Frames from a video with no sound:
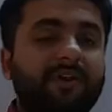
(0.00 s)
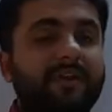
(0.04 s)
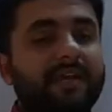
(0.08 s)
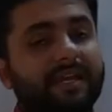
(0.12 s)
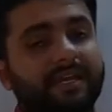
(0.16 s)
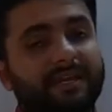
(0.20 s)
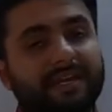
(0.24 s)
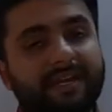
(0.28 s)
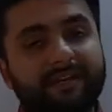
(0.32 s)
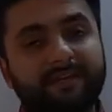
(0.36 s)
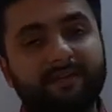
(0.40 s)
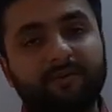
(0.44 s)

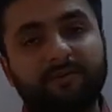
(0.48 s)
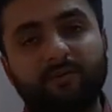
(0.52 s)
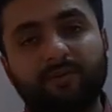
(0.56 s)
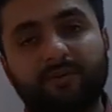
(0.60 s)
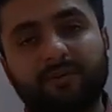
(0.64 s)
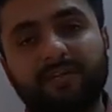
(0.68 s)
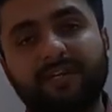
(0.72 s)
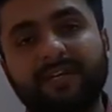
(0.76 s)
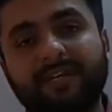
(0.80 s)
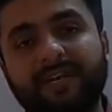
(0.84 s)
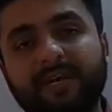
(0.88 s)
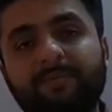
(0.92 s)
again
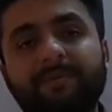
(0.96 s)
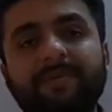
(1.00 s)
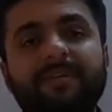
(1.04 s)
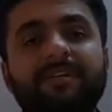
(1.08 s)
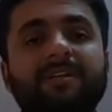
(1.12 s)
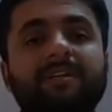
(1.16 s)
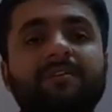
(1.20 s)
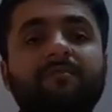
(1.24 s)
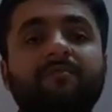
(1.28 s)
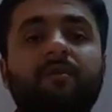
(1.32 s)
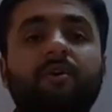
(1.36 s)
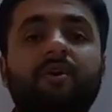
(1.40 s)
total
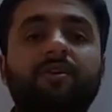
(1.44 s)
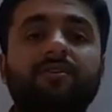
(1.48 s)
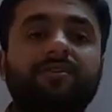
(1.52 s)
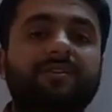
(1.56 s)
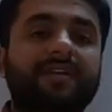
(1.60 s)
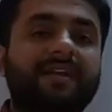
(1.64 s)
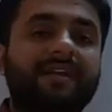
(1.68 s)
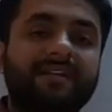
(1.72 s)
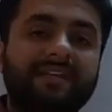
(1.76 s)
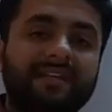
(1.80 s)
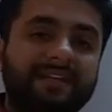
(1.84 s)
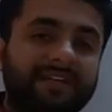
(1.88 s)
capital was
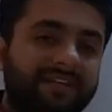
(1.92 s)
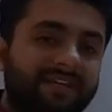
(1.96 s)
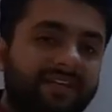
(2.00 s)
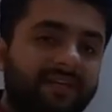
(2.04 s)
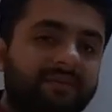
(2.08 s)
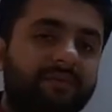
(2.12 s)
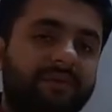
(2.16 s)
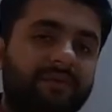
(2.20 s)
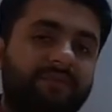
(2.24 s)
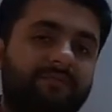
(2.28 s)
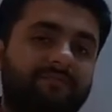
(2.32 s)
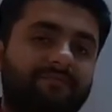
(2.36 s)

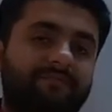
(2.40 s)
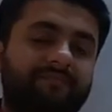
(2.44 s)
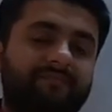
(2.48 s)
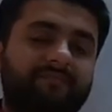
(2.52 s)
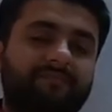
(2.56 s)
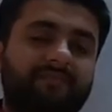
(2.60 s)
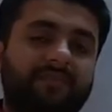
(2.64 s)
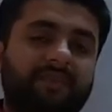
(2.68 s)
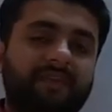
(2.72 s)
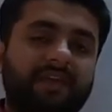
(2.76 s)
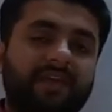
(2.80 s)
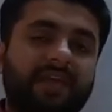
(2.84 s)
readily given
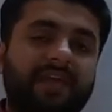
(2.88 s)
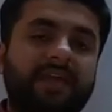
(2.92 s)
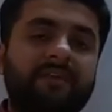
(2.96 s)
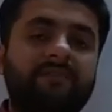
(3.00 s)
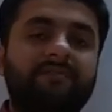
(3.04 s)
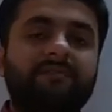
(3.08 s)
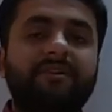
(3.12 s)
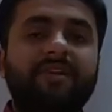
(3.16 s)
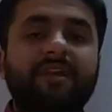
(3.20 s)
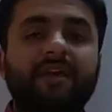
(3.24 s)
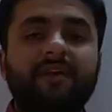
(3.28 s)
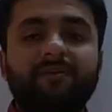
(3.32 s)

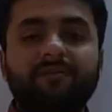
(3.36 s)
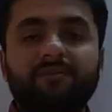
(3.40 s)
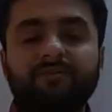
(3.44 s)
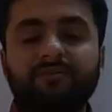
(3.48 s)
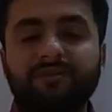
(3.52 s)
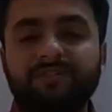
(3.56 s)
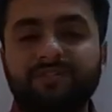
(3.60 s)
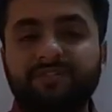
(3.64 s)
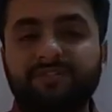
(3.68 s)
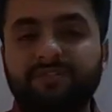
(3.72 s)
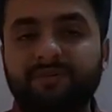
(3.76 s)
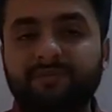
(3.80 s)
and we have
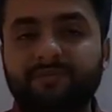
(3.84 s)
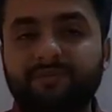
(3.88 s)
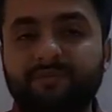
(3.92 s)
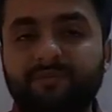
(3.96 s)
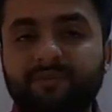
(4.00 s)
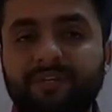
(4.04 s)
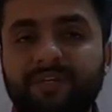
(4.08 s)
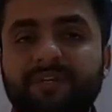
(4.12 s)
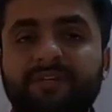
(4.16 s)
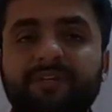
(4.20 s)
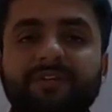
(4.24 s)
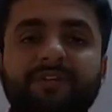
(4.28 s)
to
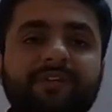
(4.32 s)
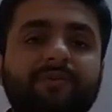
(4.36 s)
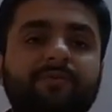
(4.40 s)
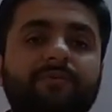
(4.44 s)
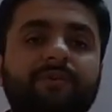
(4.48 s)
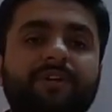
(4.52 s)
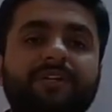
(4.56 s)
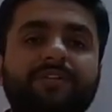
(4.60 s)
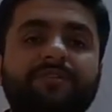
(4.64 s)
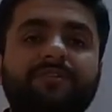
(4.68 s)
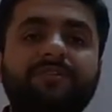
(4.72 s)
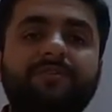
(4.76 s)
distribute in
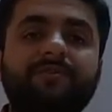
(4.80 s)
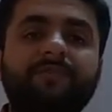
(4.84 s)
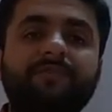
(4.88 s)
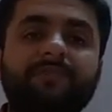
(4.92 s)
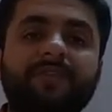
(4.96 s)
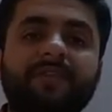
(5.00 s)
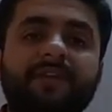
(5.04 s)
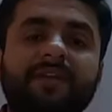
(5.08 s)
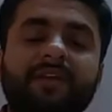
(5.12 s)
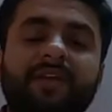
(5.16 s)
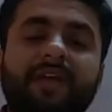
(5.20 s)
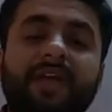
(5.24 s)
new ratio,
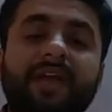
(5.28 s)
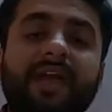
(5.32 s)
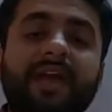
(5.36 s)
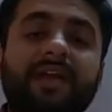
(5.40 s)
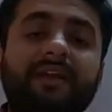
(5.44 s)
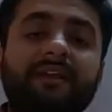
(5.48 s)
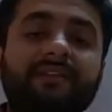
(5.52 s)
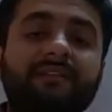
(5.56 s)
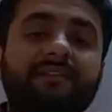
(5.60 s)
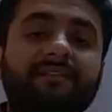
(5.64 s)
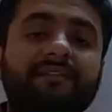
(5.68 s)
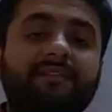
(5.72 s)

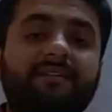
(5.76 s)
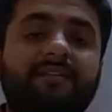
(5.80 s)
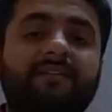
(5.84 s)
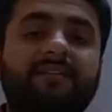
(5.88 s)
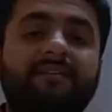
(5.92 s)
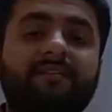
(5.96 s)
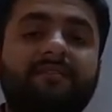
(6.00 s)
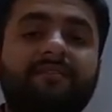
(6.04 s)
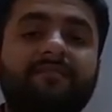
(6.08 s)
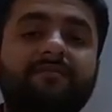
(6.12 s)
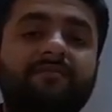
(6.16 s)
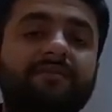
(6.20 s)
and
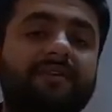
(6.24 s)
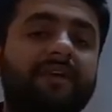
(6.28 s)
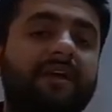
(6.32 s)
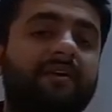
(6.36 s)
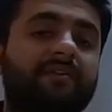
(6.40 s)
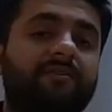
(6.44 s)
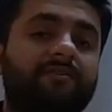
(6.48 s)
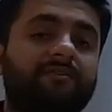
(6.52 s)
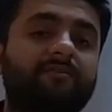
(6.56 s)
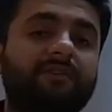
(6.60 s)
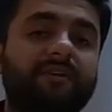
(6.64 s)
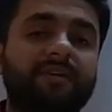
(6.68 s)
we
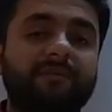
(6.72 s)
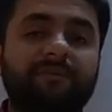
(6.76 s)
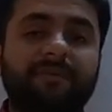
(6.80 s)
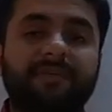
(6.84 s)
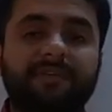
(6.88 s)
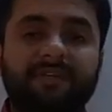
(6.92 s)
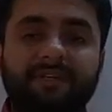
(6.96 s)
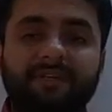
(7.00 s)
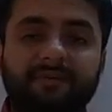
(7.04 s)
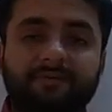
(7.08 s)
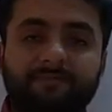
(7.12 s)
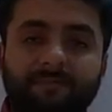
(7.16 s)
have to keep
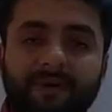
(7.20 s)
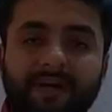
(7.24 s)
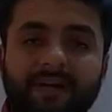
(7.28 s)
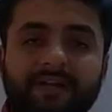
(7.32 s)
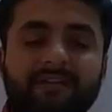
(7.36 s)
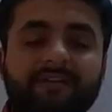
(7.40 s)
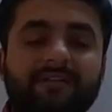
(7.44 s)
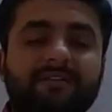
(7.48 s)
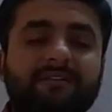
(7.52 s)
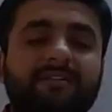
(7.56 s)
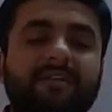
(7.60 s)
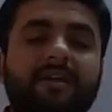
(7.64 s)
it in
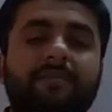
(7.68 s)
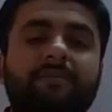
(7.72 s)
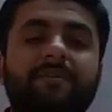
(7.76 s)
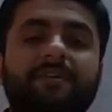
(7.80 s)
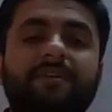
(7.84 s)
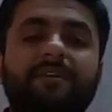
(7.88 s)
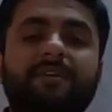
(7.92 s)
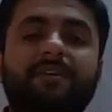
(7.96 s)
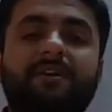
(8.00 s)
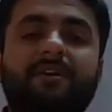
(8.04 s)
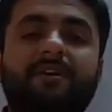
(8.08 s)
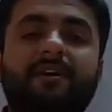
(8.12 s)
partner's
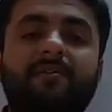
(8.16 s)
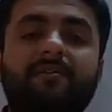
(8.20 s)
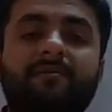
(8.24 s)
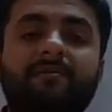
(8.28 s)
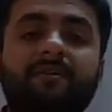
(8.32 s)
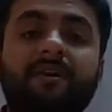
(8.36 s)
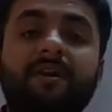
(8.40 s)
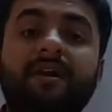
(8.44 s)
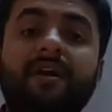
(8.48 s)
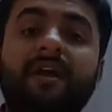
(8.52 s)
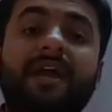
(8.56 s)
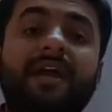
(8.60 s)
capital
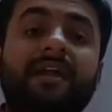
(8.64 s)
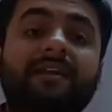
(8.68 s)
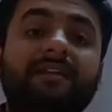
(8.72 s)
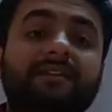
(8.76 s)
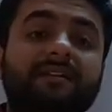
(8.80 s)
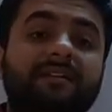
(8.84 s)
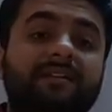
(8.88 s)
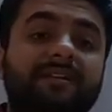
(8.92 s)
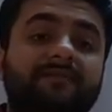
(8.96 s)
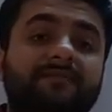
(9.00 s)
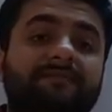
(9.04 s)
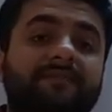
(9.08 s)
account,
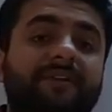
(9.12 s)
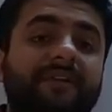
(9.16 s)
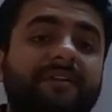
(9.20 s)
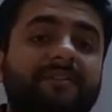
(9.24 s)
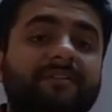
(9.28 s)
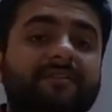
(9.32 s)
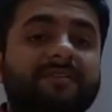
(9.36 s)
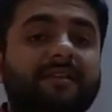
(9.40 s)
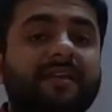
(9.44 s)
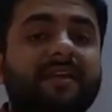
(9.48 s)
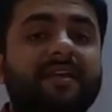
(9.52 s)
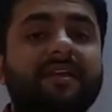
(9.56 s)
and the
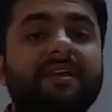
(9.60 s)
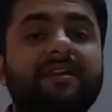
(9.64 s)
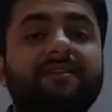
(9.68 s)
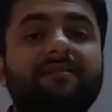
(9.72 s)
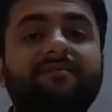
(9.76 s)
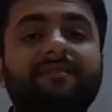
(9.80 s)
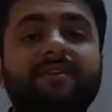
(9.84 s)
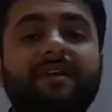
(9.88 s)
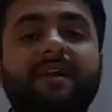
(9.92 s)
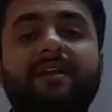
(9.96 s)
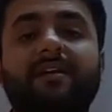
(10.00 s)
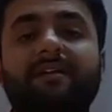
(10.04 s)
difference
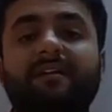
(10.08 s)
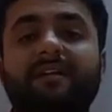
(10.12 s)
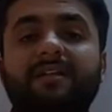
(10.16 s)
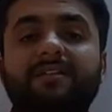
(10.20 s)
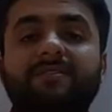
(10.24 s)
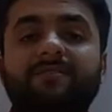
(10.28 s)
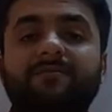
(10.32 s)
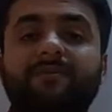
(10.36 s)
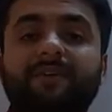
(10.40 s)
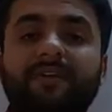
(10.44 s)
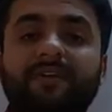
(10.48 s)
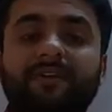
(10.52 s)
again we are
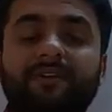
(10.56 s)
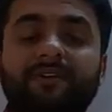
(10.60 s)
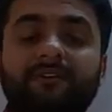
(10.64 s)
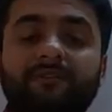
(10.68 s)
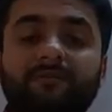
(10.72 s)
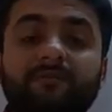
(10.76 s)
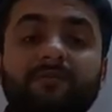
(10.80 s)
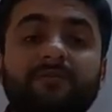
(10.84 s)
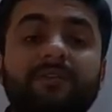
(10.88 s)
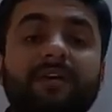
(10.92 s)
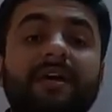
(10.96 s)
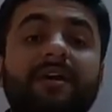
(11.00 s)

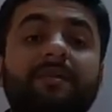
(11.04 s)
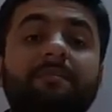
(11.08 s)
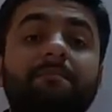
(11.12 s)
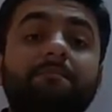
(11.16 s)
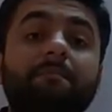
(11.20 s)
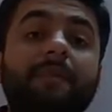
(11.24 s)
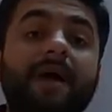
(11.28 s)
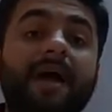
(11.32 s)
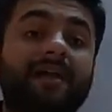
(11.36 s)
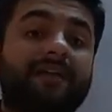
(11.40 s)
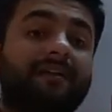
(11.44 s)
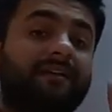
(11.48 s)
transferring to
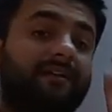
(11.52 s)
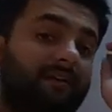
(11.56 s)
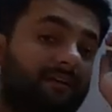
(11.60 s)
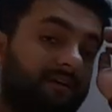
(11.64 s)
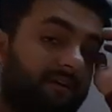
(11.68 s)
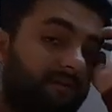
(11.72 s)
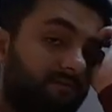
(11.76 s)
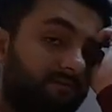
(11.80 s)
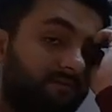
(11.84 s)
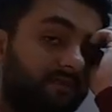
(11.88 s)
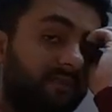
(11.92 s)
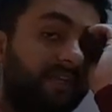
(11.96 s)
their bank
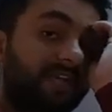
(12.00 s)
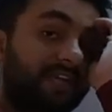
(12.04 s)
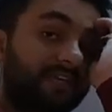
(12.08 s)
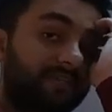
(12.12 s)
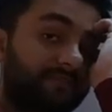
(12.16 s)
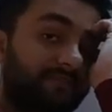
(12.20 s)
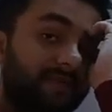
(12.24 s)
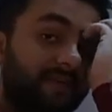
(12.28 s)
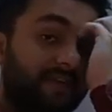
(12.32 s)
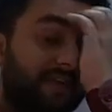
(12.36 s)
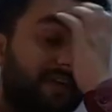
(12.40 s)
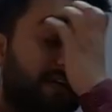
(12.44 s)
accounts,
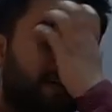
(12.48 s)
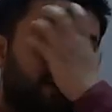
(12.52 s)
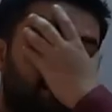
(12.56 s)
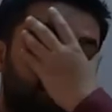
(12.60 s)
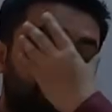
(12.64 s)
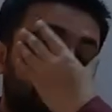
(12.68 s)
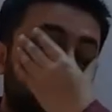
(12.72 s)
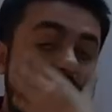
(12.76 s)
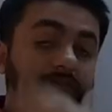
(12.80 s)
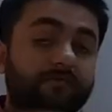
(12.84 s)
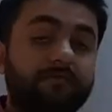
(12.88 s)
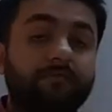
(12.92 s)
cash bank
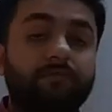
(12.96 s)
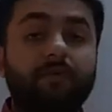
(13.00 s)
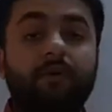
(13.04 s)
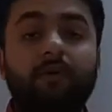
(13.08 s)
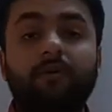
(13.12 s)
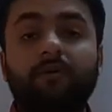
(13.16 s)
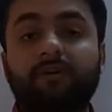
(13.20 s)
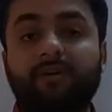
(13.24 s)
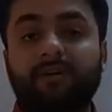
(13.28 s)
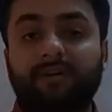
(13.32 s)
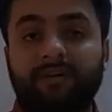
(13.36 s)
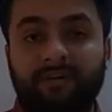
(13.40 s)
accounts,
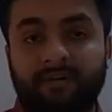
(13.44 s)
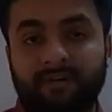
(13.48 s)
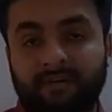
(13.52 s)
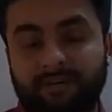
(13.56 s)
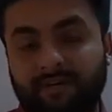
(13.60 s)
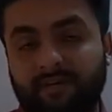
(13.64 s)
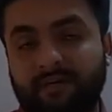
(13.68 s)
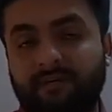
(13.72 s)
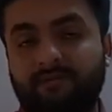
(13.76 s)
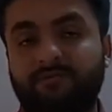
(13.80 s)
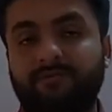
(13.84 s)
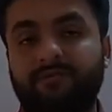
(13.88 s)
not current
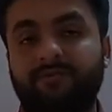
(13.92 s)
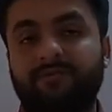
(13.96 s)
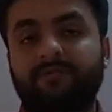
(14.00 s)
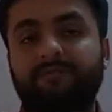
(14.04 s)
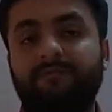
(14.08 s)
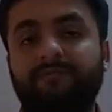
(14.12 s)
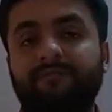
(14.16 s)
accounts.